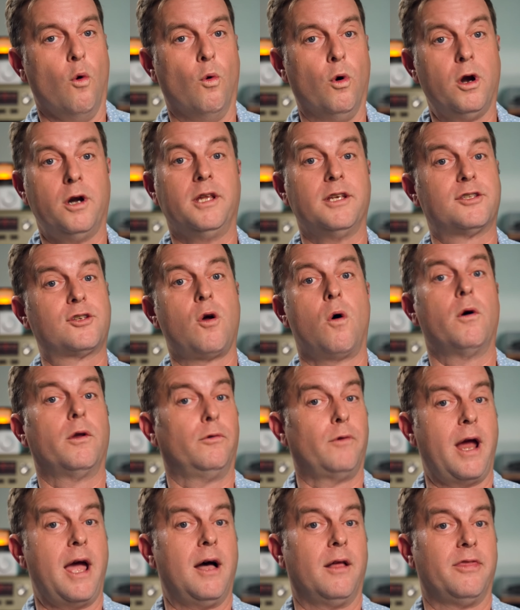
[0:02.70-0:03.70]
word is going
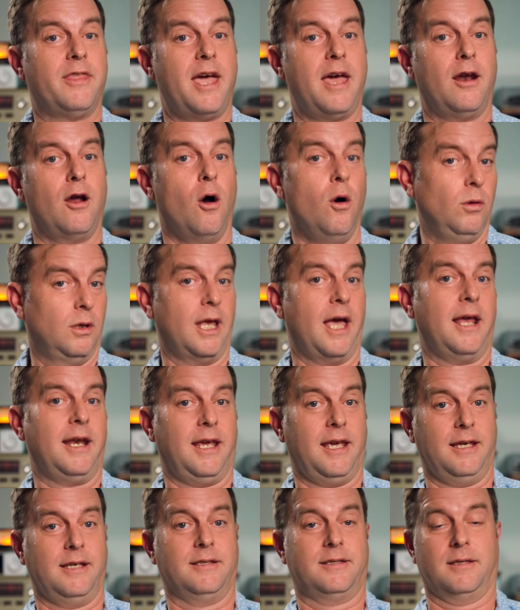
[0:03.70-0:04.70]
round that OLED
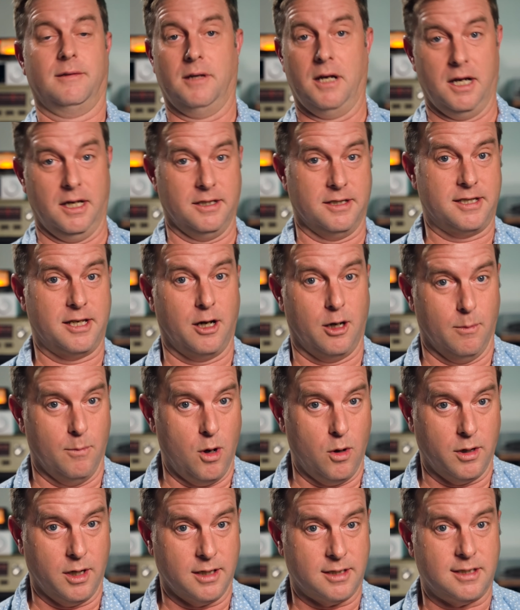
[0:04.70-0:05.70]
is
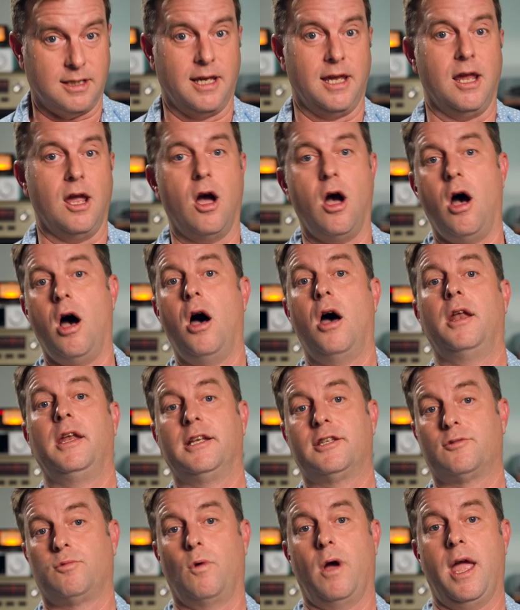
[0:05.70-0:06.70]
unceremoniously on
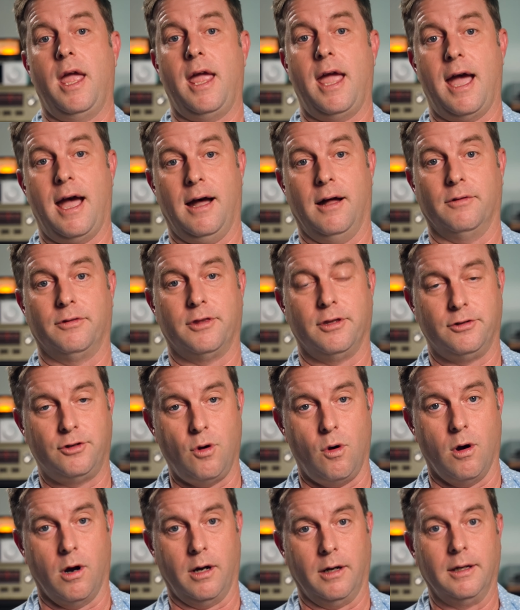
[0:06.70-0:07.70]
its way out the
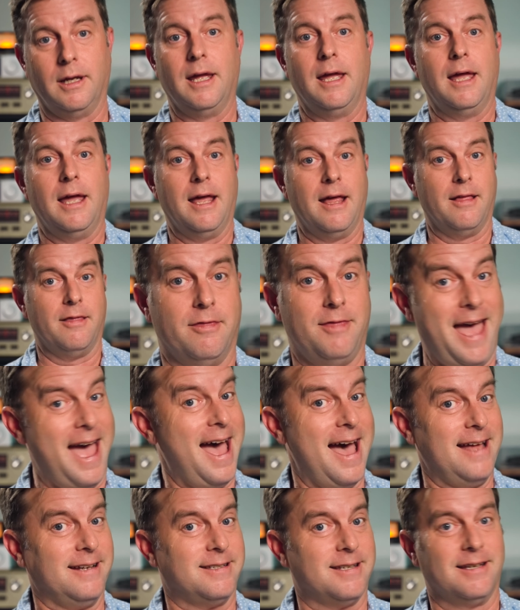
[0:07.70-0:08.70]
door.
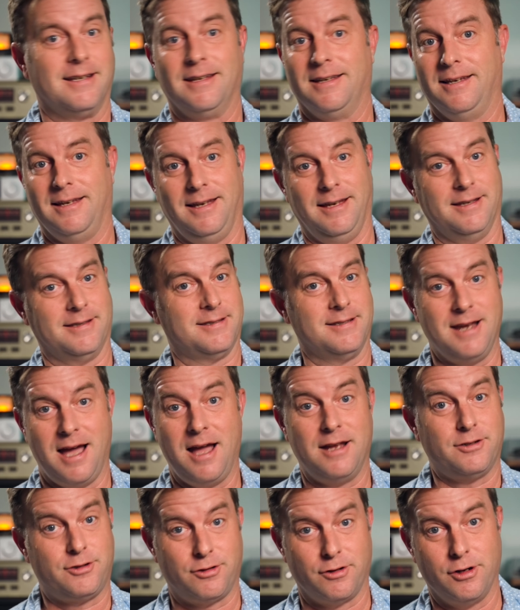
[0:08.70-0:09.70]
That is
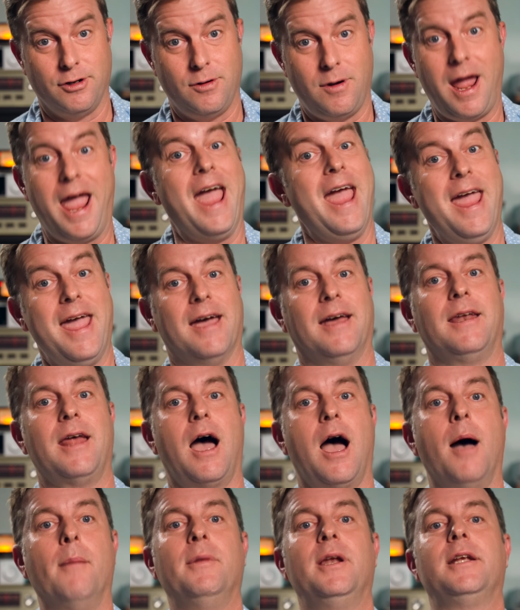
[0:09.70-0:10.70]
not true, and
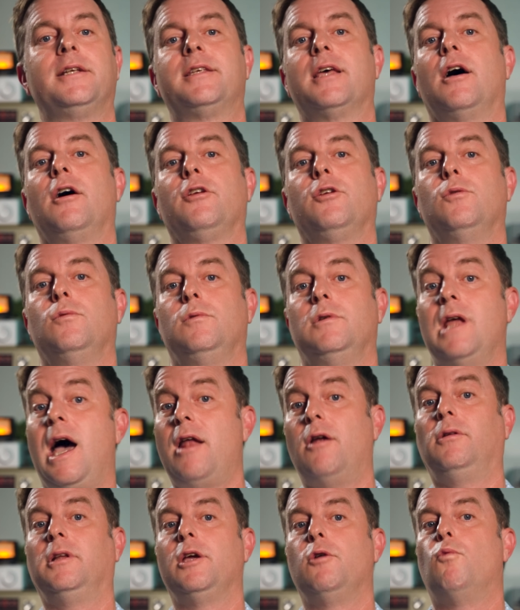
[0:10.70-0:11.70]
I'm gonna tell you
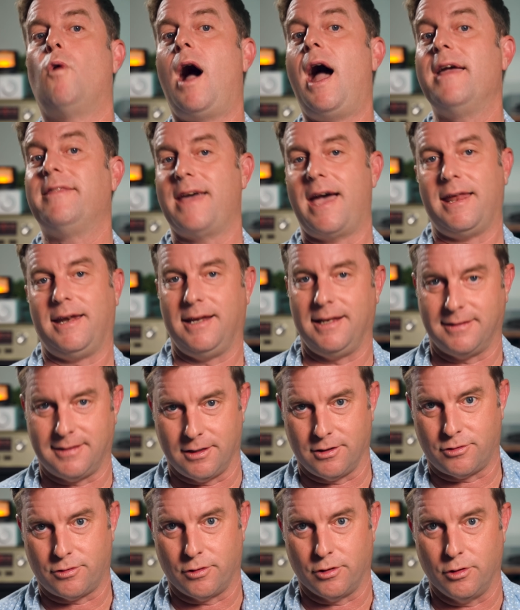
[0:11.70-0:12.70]
not only why that
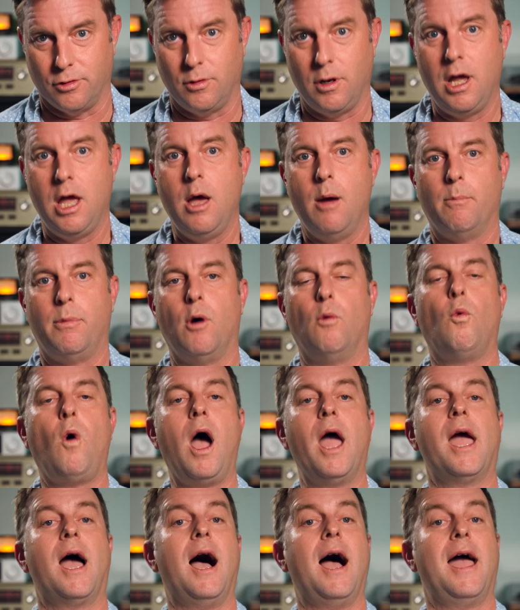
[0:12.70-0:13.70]
isn't true, but
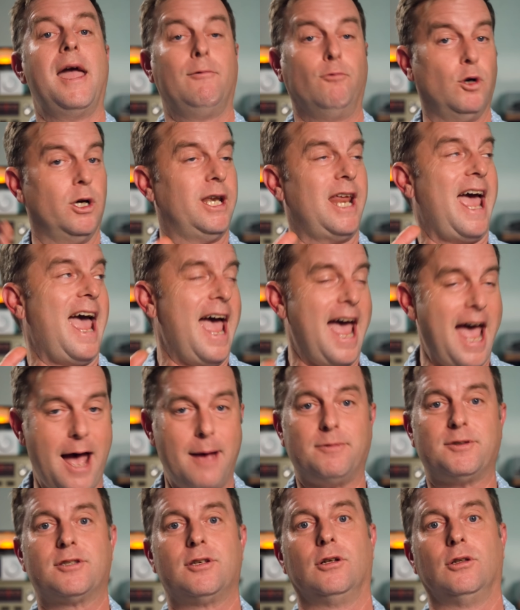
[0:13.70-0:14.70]
why I would
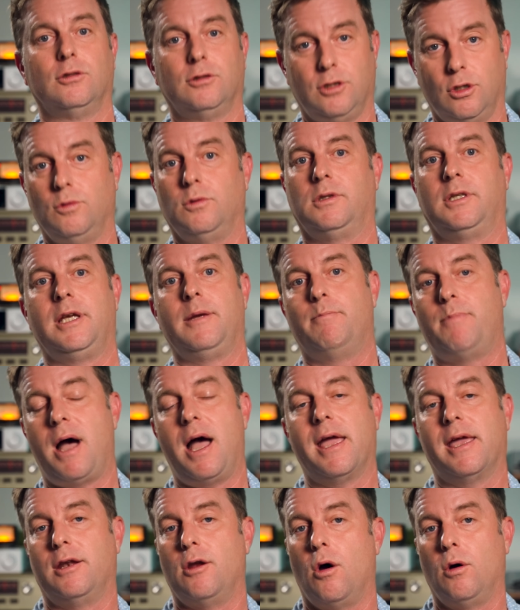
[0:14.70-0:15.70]
absolutely
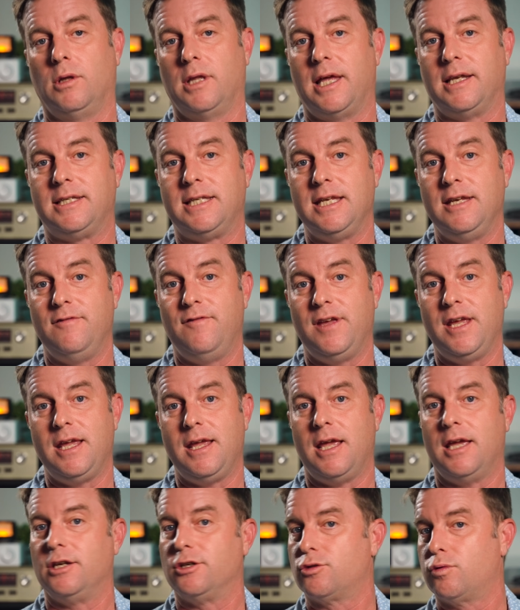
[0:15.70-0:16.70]
buy an OLED
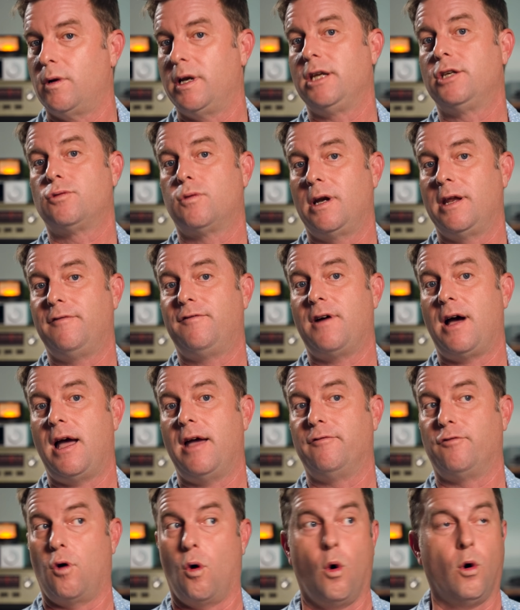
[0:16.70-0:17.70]
TV in
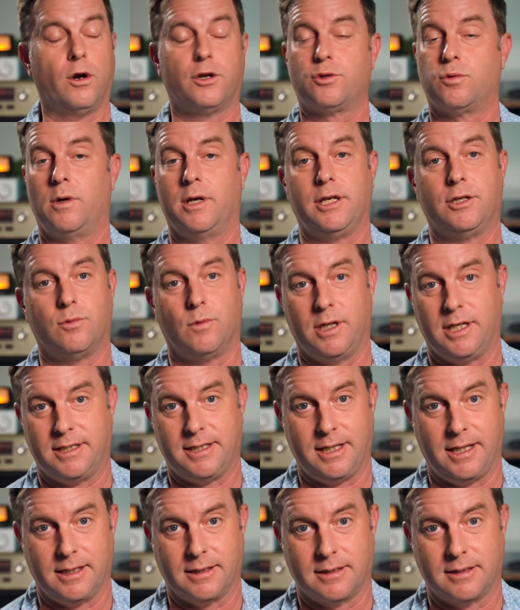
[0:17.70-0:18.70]
2025 or
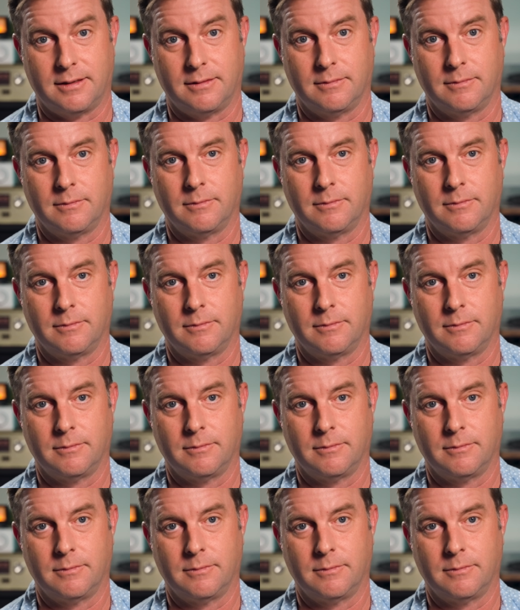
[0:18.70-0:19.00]
2026.